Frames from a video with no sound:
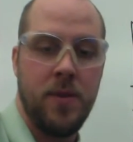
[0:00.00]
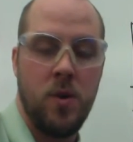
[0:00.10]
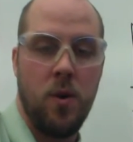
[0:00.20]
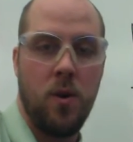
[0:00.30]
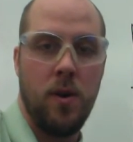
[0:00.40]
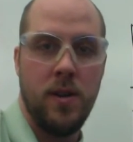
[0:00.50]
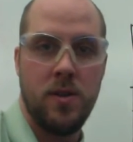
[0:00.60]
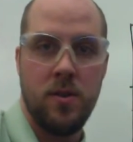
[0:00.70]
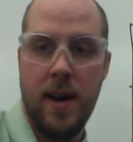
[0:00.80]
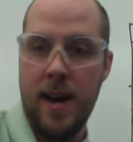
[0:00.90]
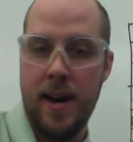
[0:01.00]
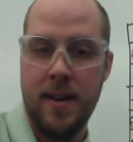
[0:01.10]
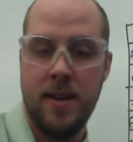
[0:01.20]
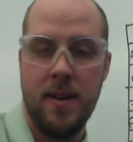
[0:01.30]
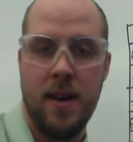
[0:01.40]
you are going to
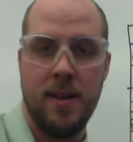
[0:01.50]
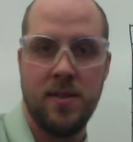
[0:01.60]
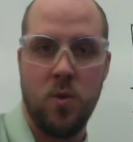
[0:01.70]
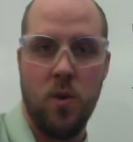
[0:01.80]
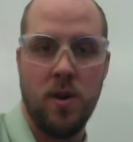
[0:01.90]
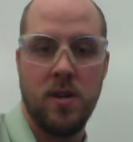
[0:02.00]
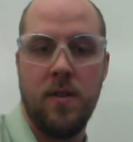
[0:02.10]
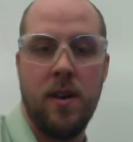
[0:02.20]
add a squirt